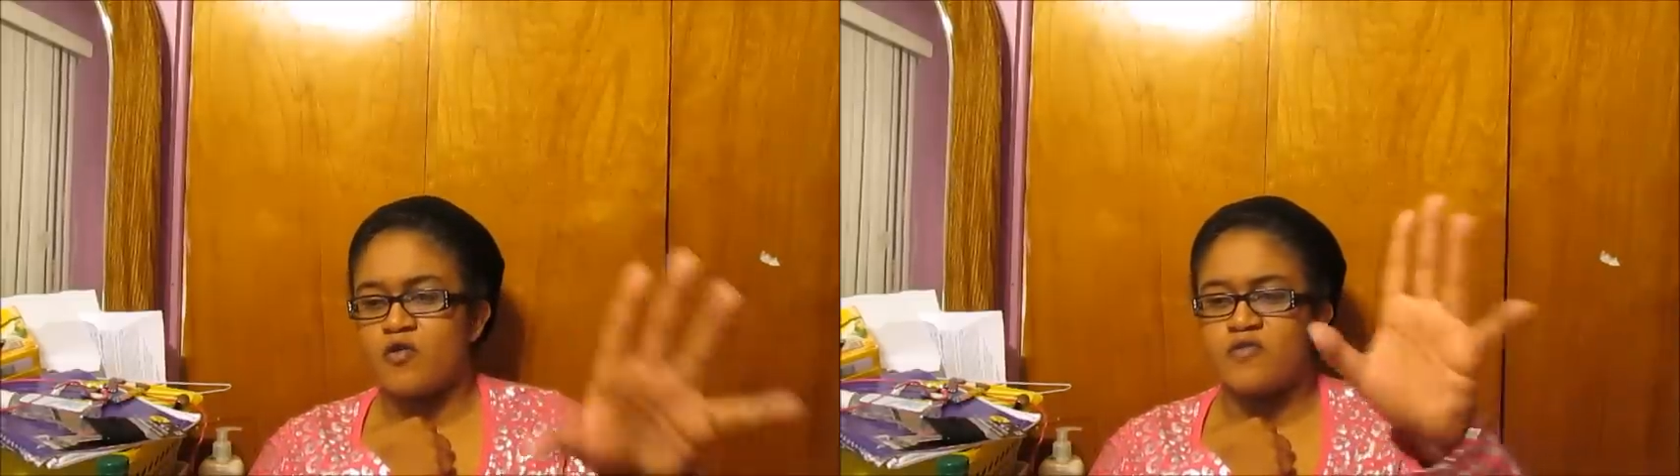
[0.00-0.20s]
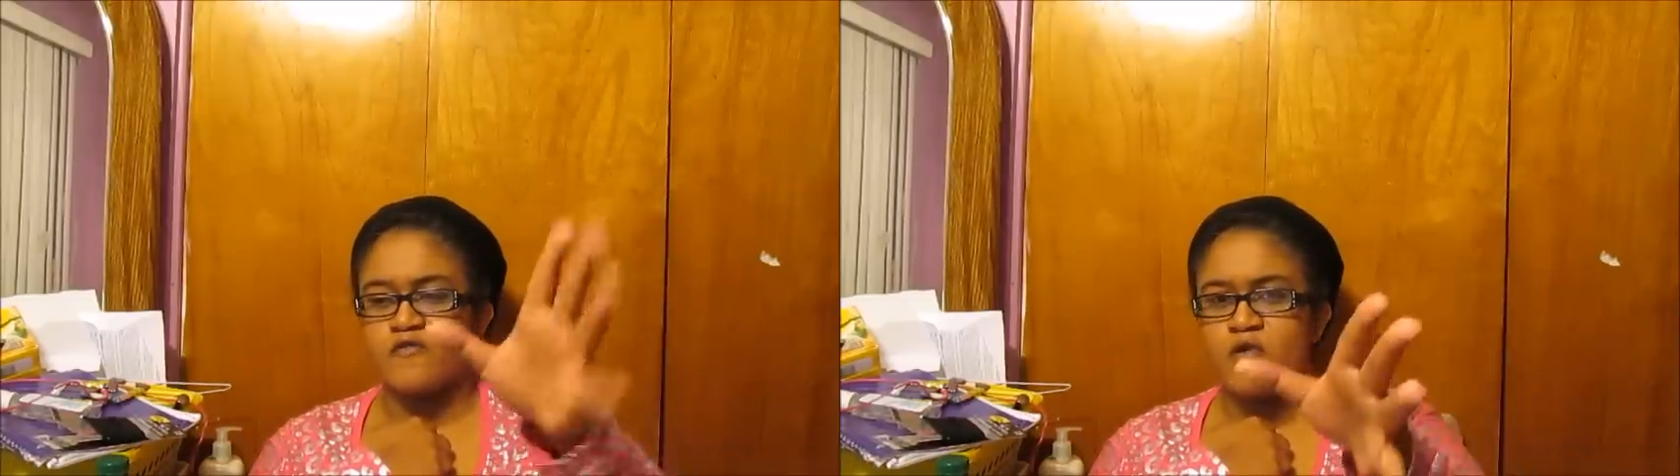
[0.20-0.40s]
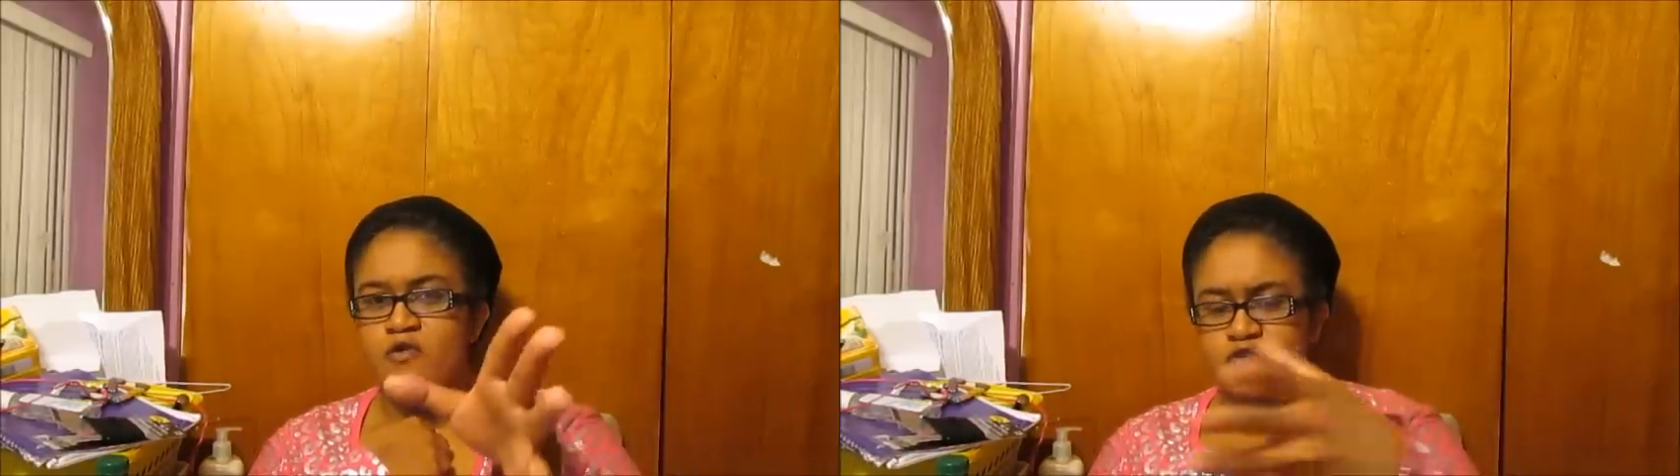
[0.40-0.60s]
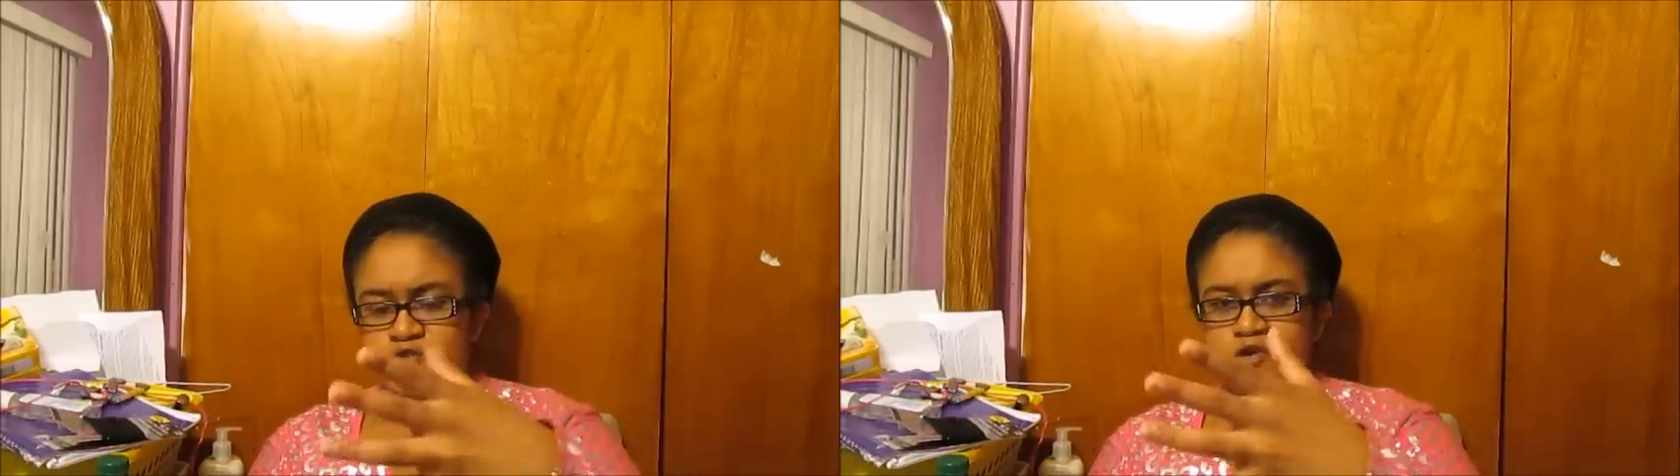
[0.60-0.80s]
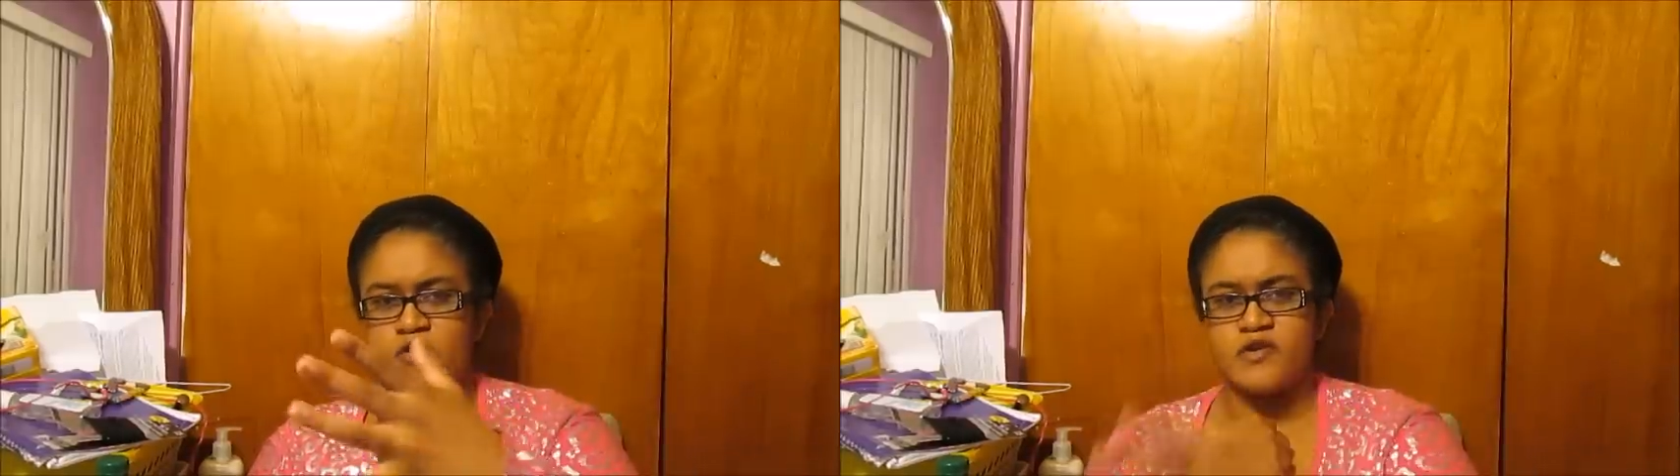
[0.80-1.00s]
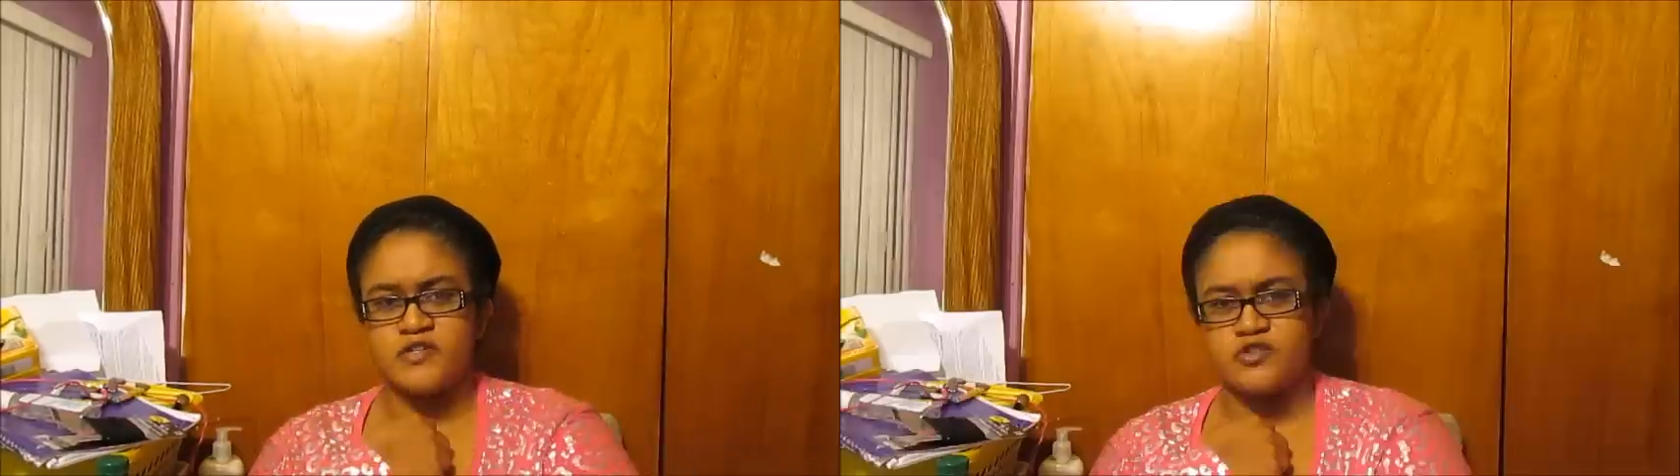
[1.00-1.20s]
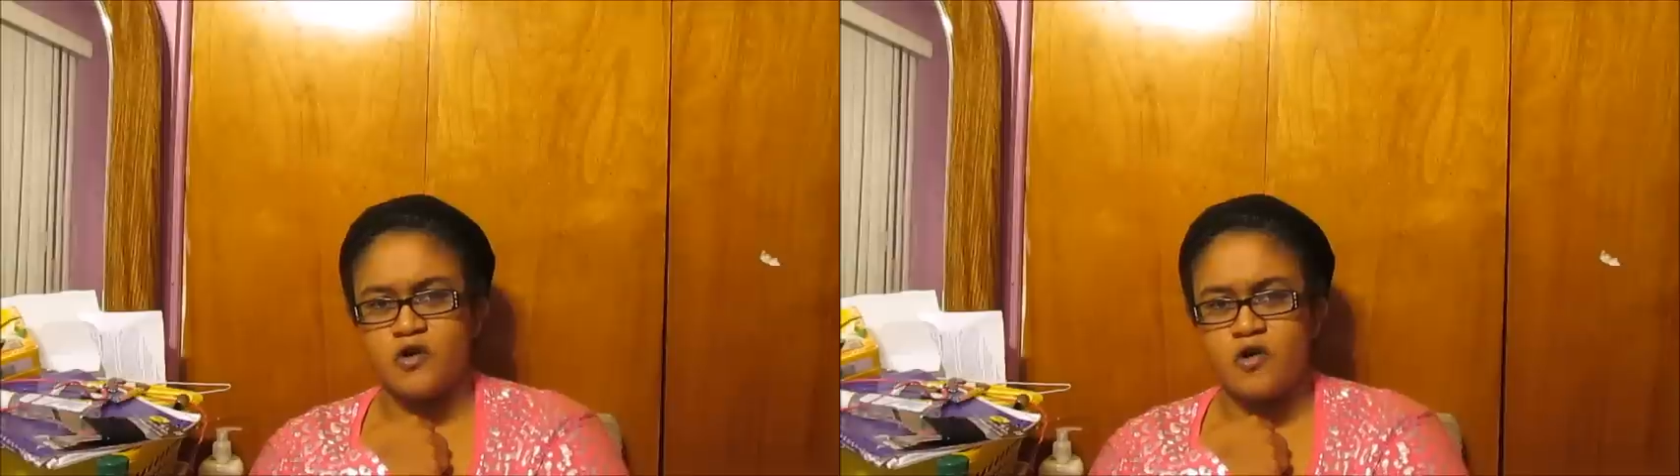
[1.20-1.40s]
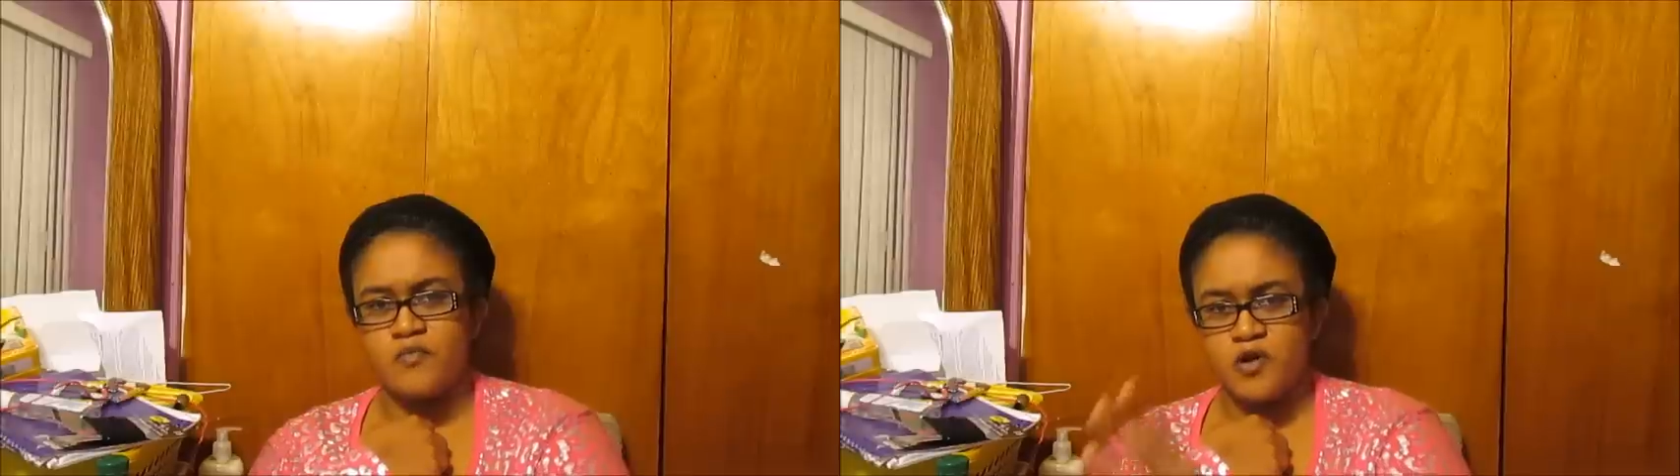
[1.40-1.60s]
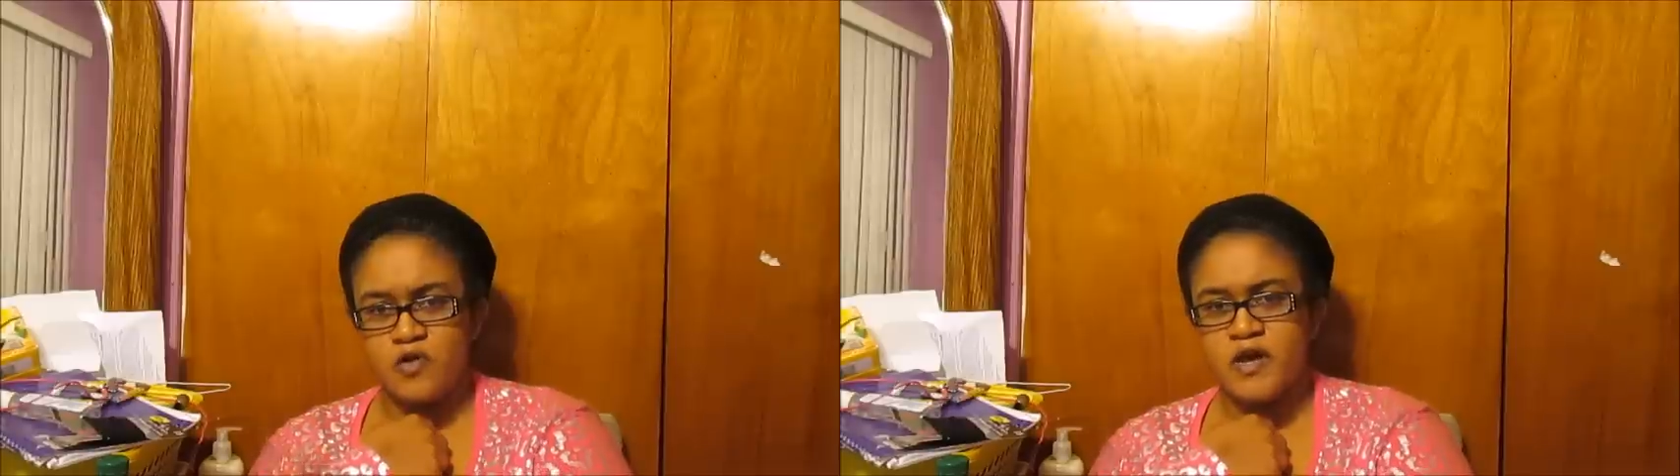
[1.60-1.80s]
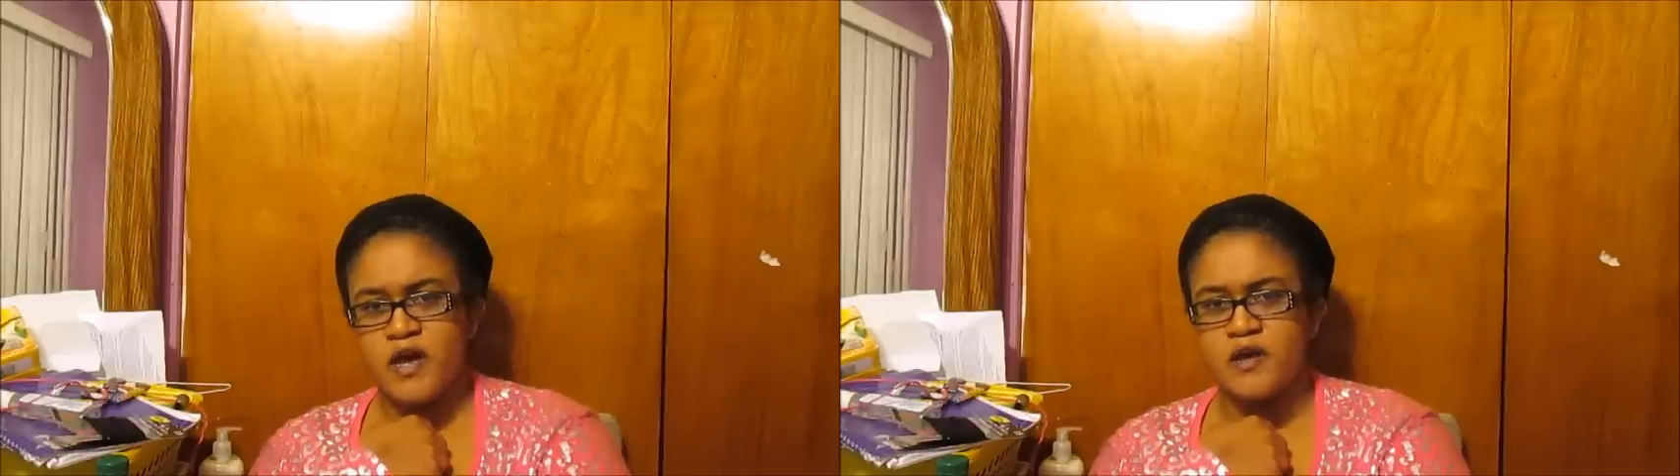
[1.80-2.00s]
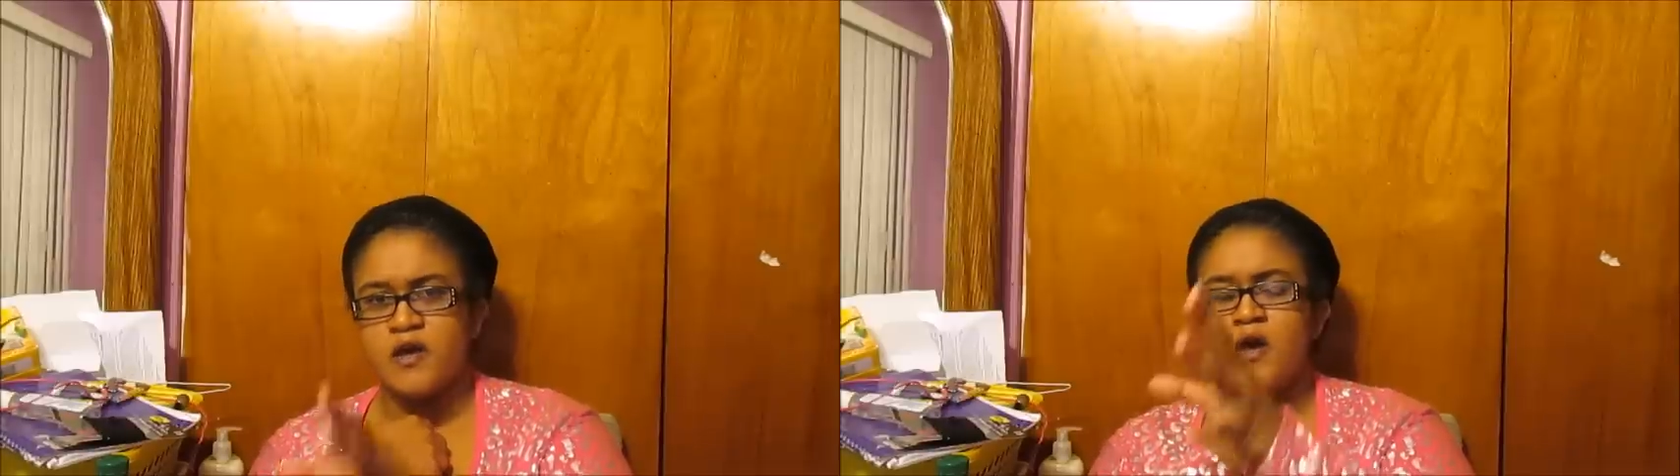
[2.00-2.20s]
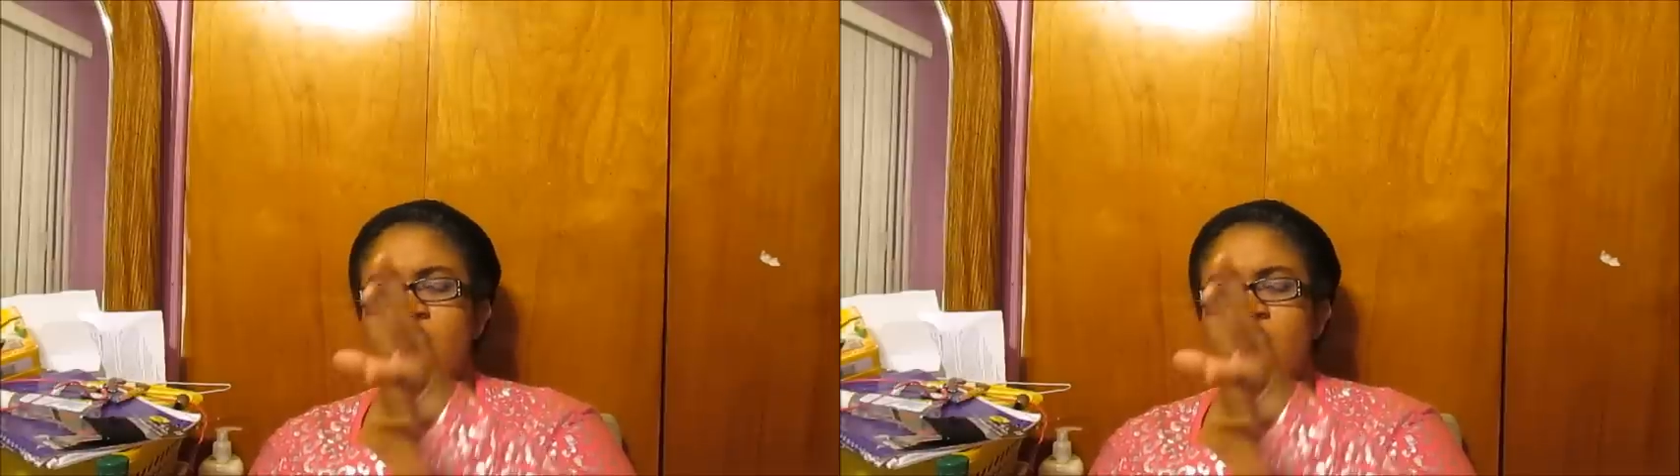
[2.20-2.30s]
refer to her daughter as a dog. But okay.